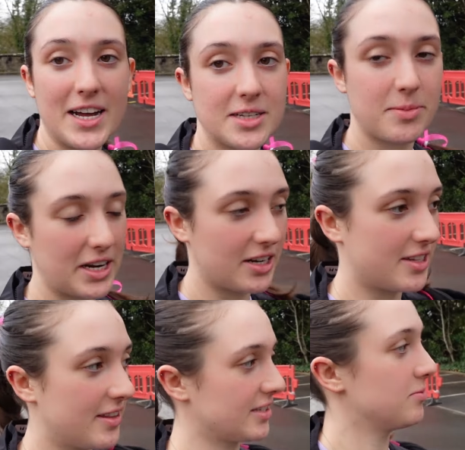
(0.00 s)
actually
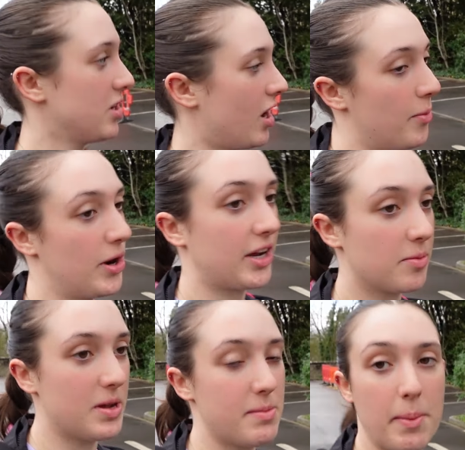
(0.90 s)
managed there some time and I can
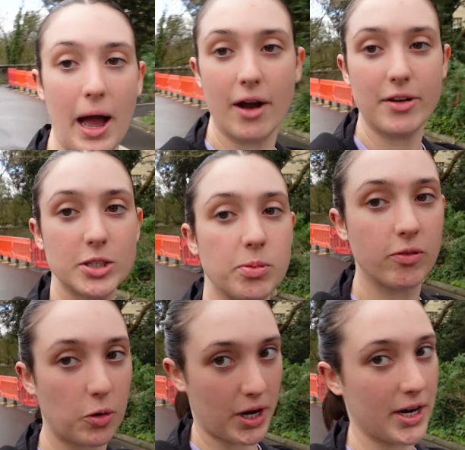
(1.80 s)
meet my parents
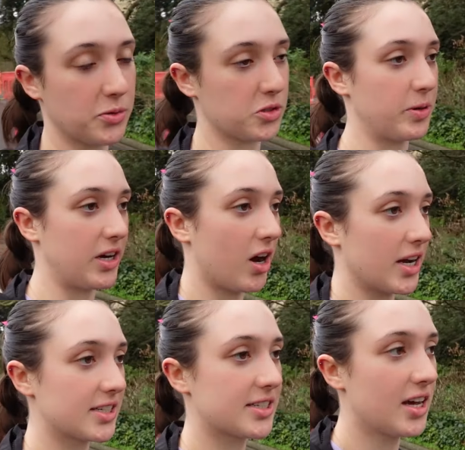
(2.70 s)
beforehand, which will be
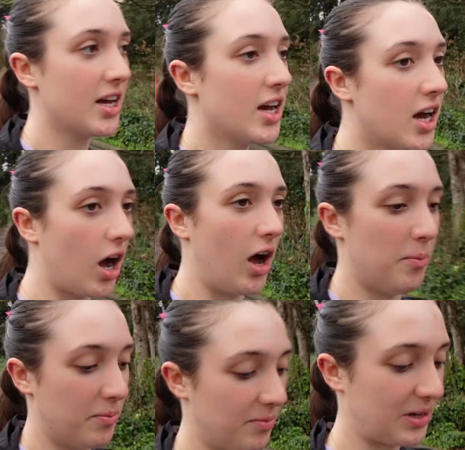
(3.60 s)
nice.
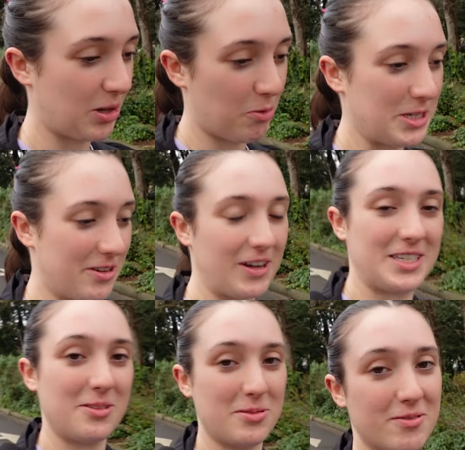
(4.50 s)
Because otherwise if I
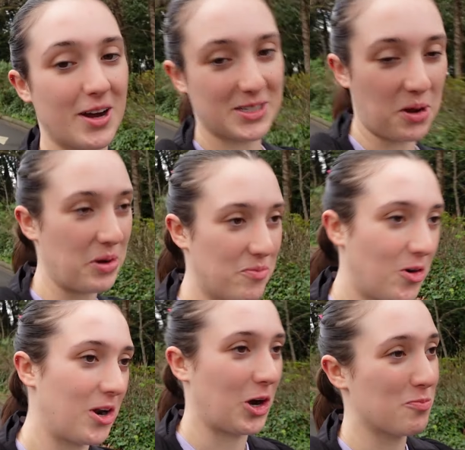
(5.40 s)
see them the first time when I'm
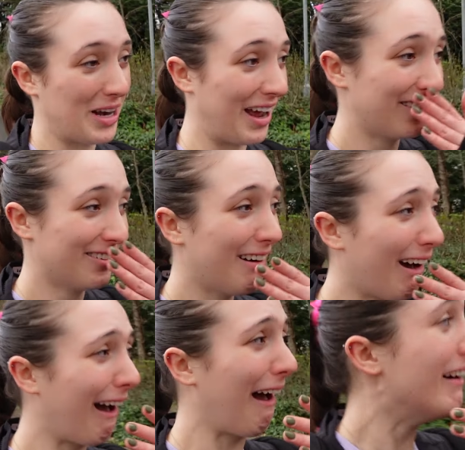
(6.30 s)
running, I'll be like,
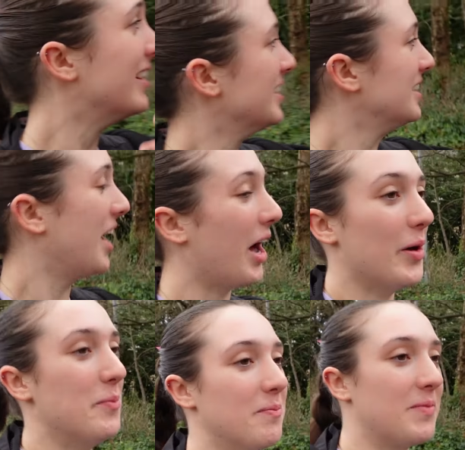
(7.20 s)

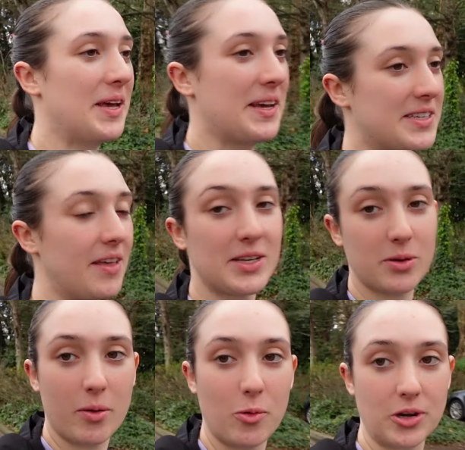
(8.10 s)
ah. So that's
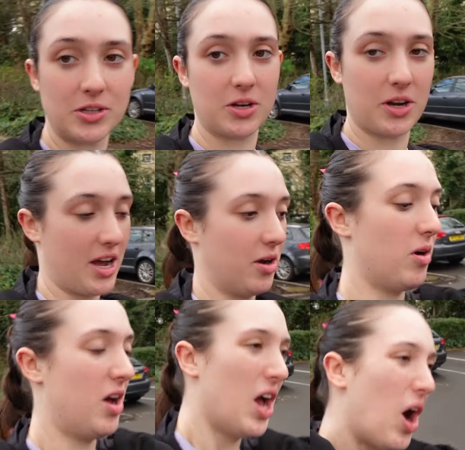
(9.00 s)
where we're walking to now.
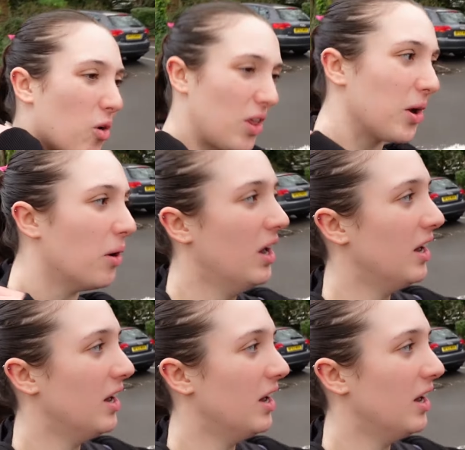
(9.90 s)
Although,